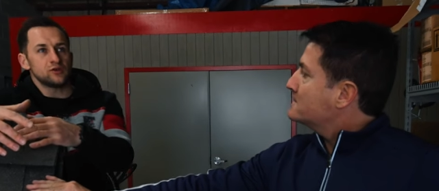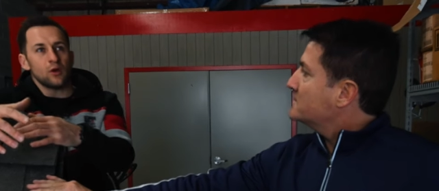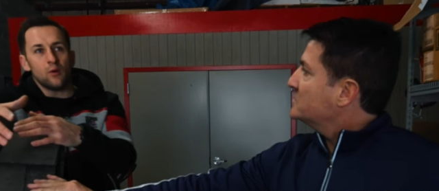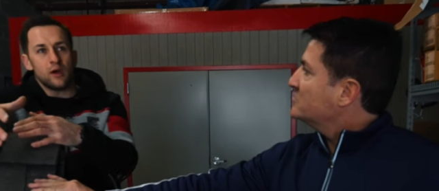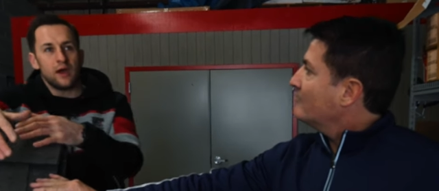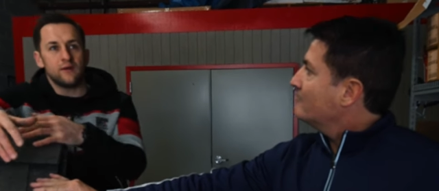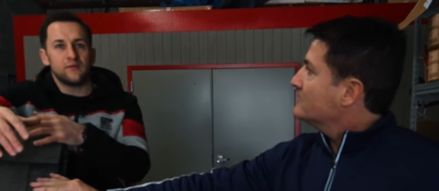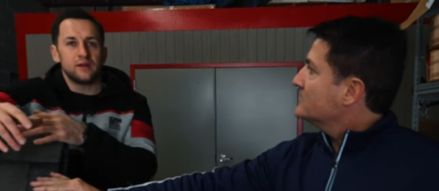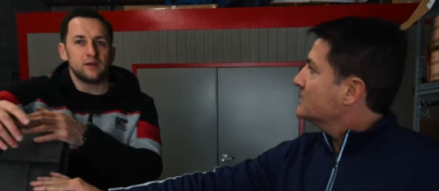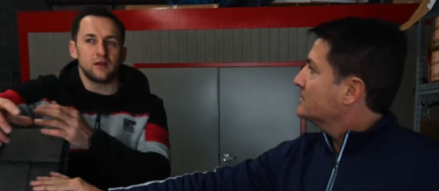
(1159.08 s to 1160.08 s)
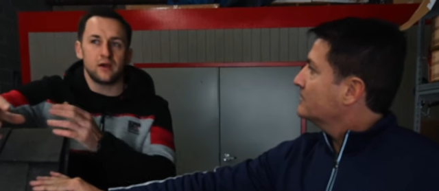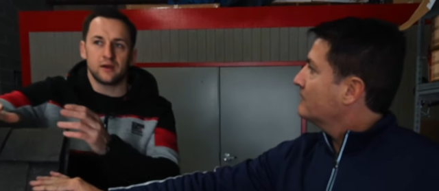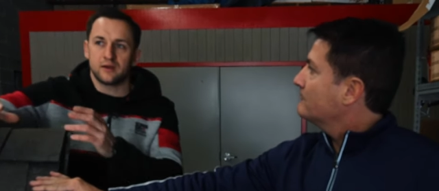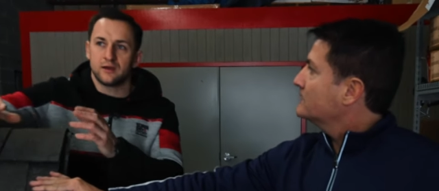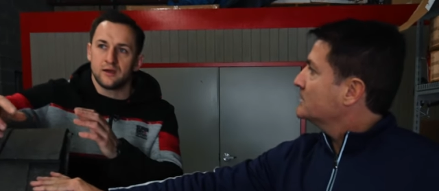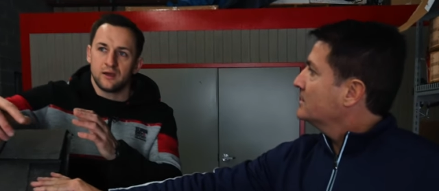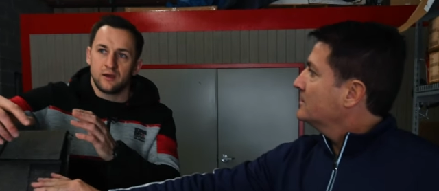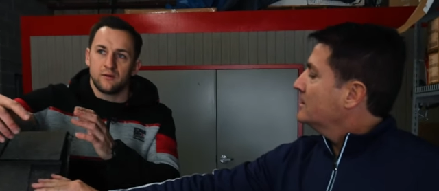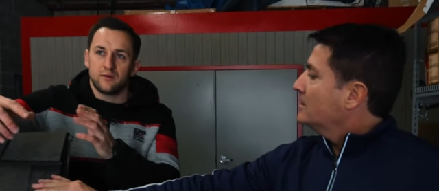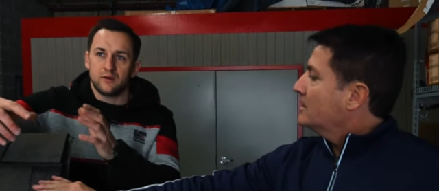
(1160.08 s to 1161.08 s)
Speaker 1: you don't have any like
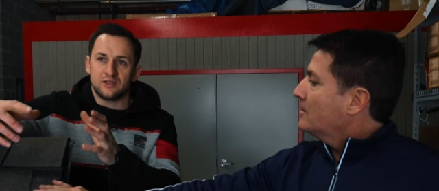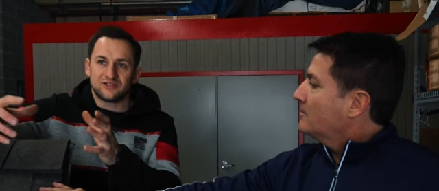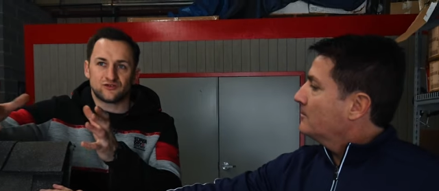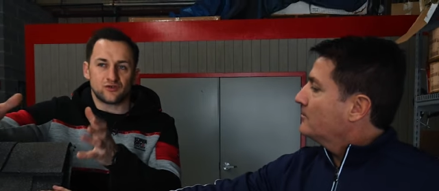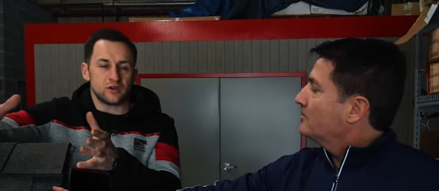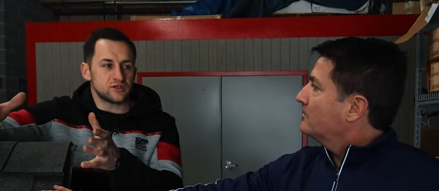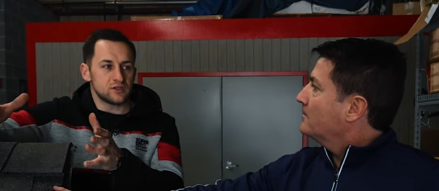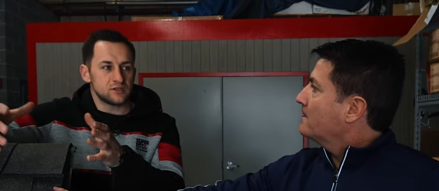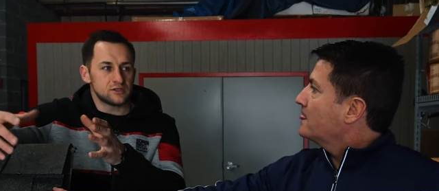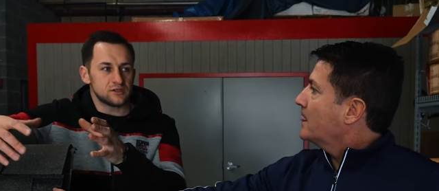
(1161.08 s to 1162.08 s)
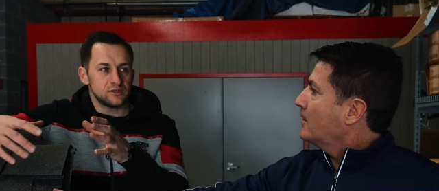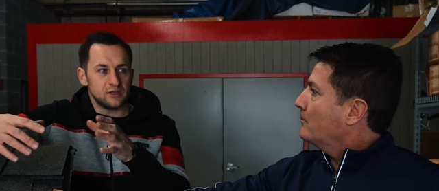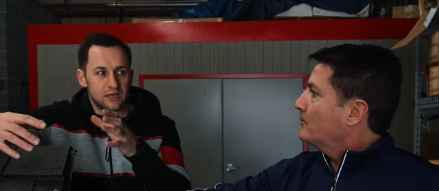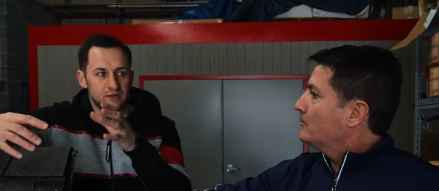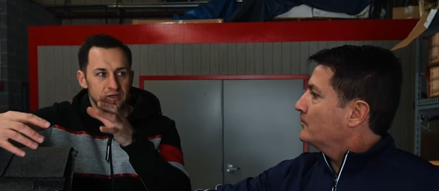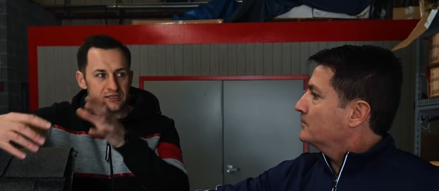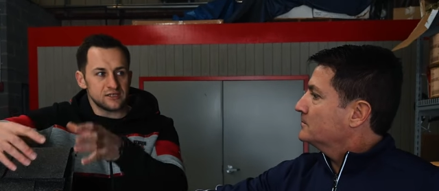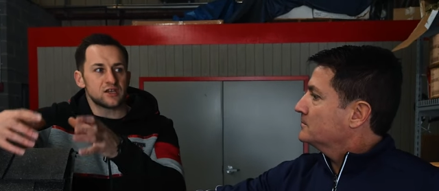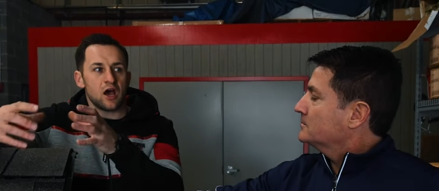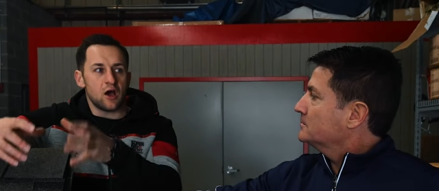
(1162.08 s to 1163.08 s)
instructions that this
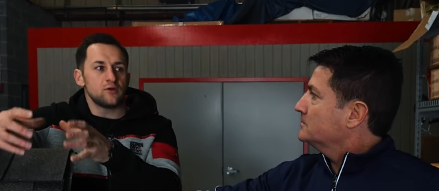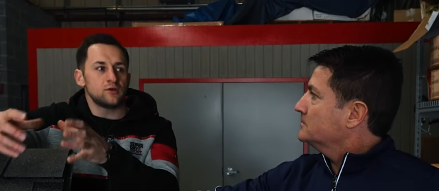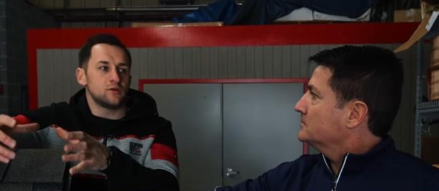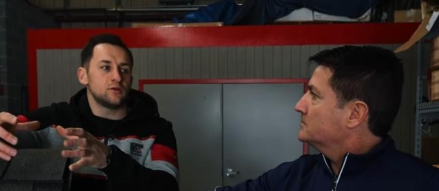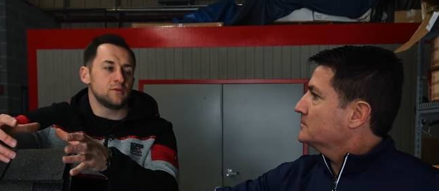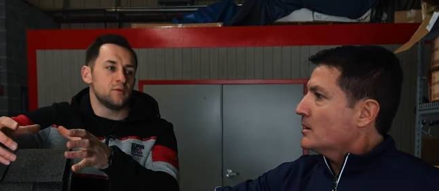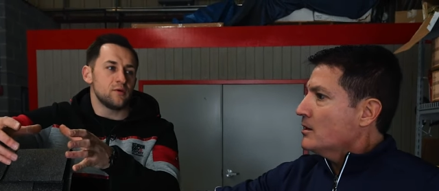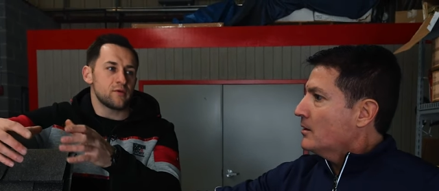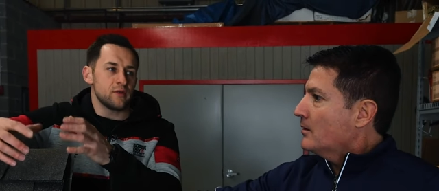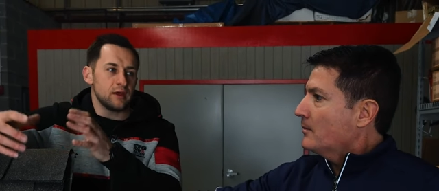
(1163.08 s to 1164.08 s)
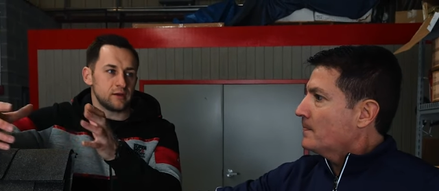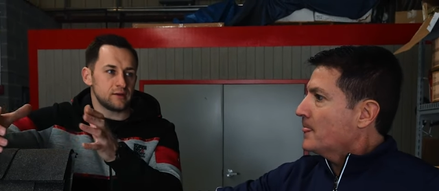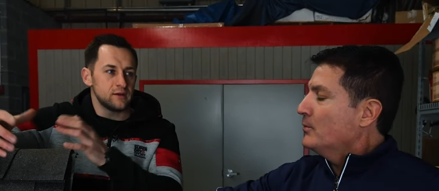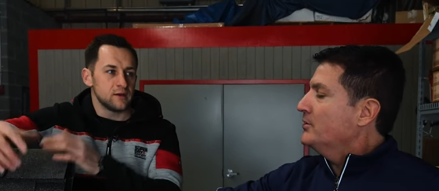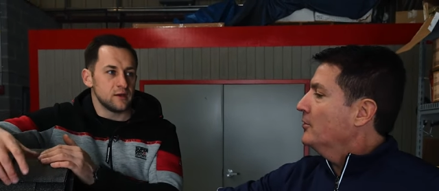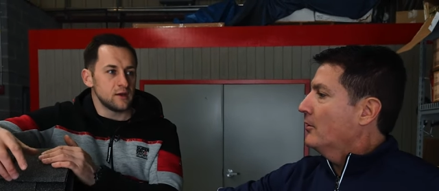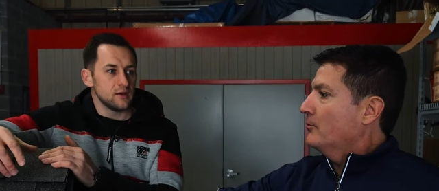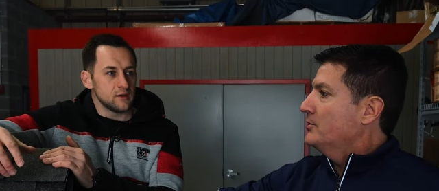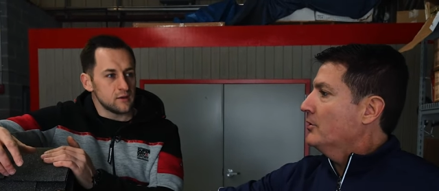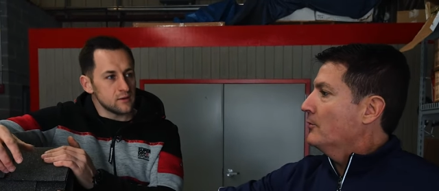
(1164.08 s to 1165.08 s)
is how you do the both like
Speaker 2: we don't
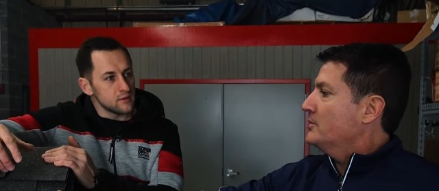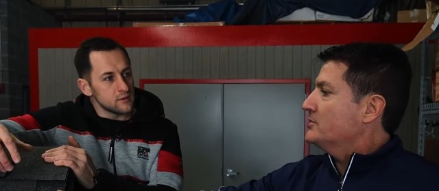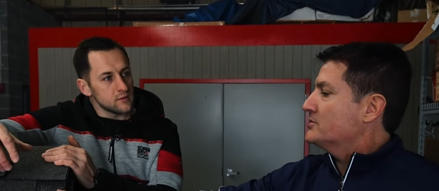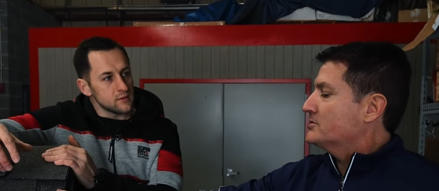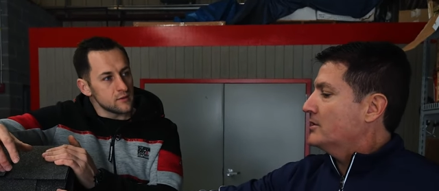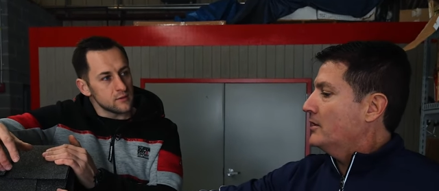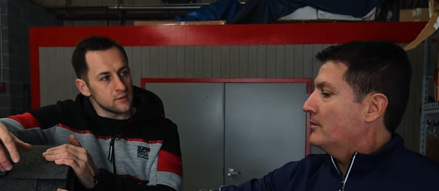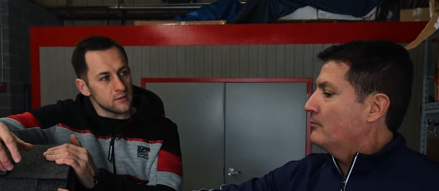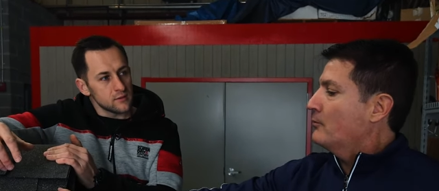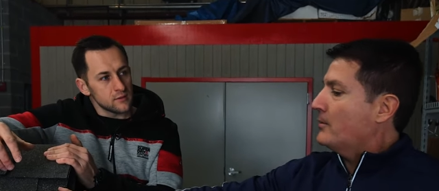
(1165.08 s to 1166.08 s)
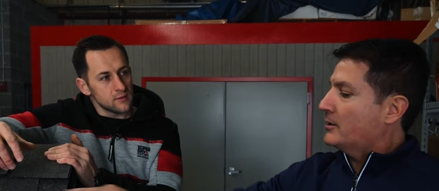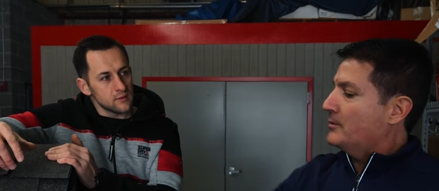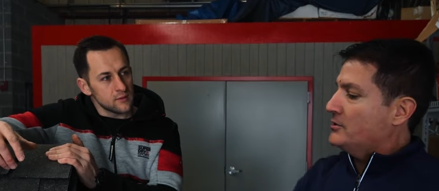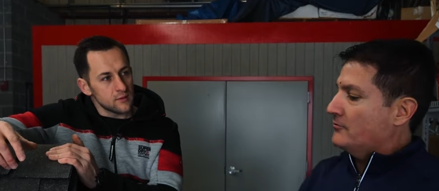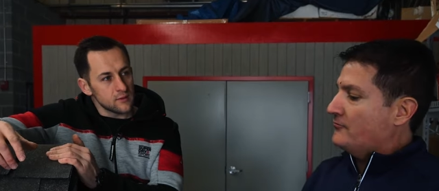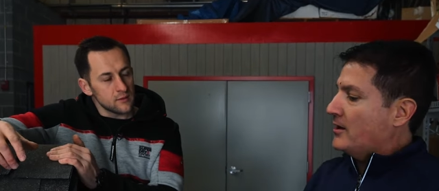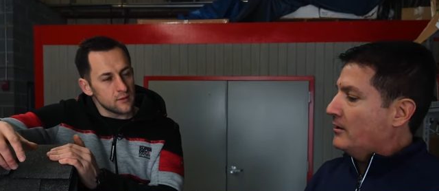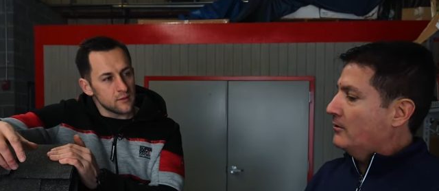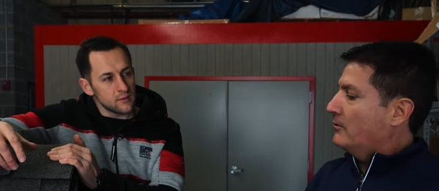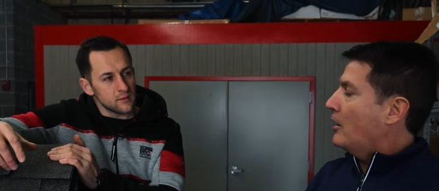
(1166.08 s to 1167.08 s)
we don't we just uh, we recommend you
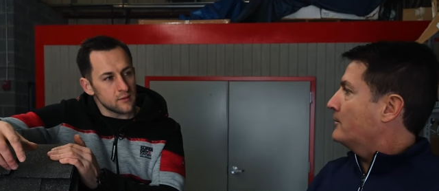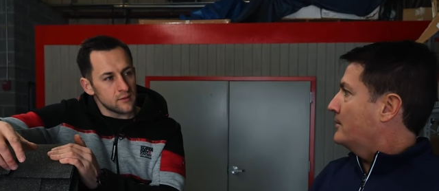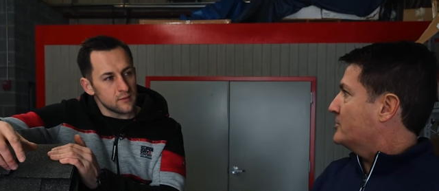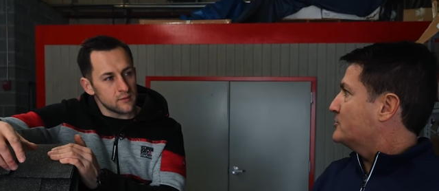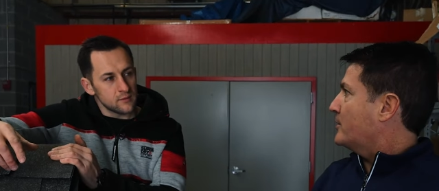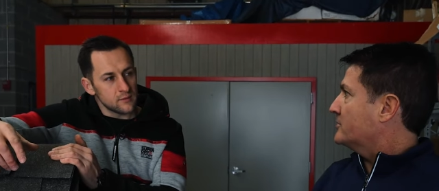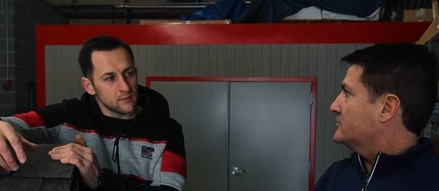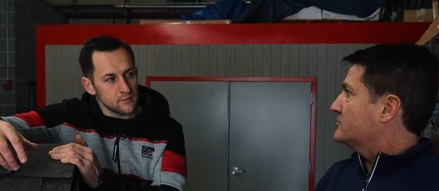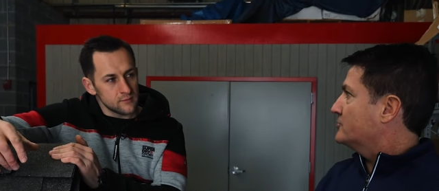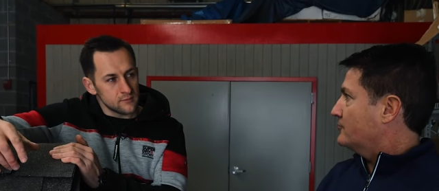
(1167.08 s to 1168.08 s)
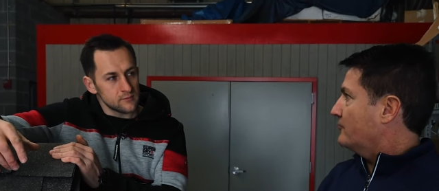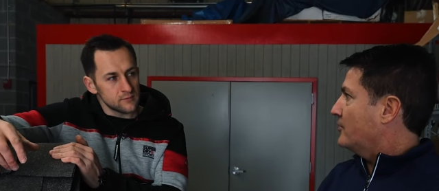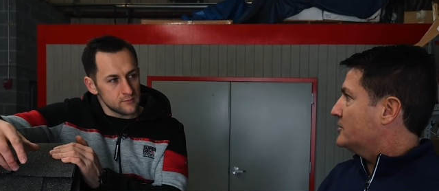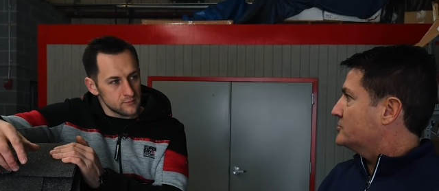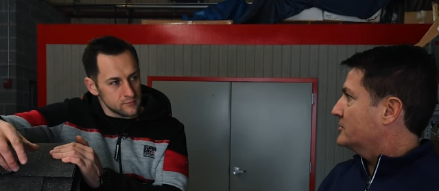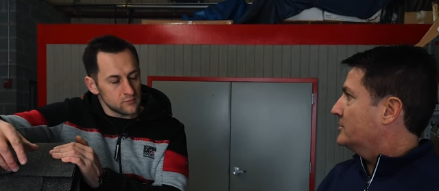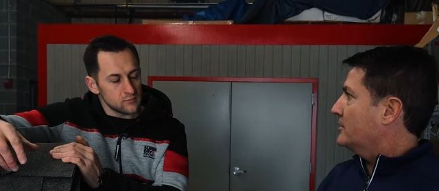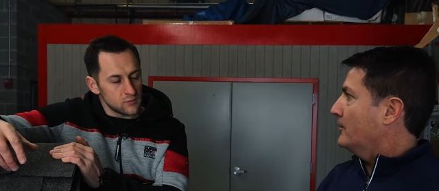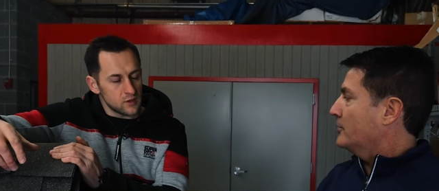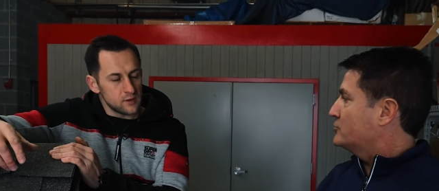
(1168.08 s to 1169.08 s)
follow ARMA best practices for flashing
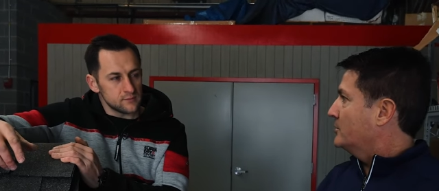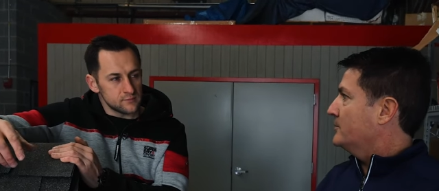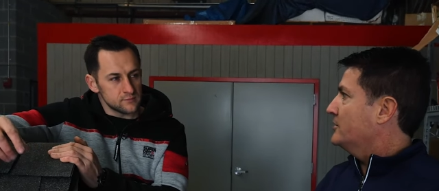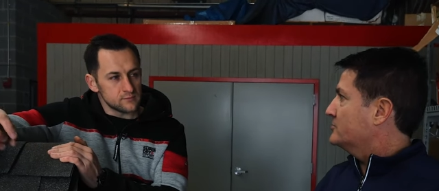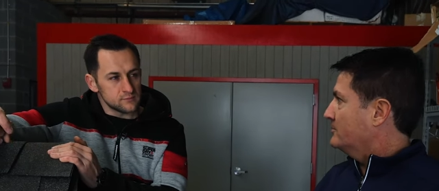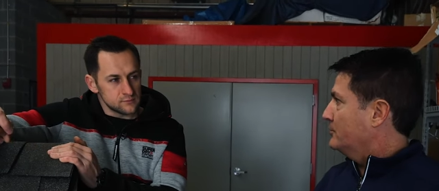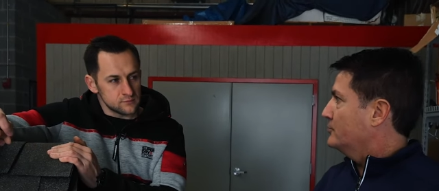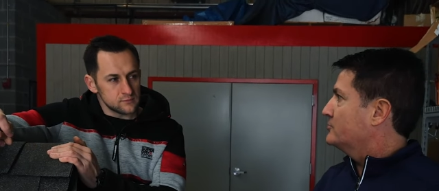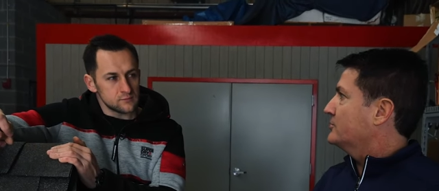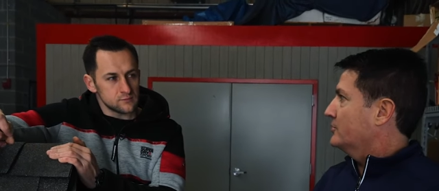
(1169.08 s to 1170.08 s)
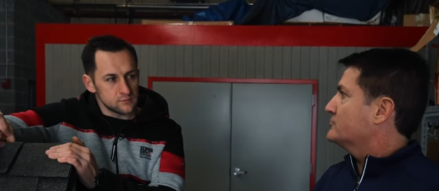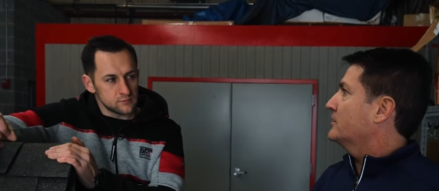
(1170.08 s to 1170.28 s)
around okay. chimneys and boots and those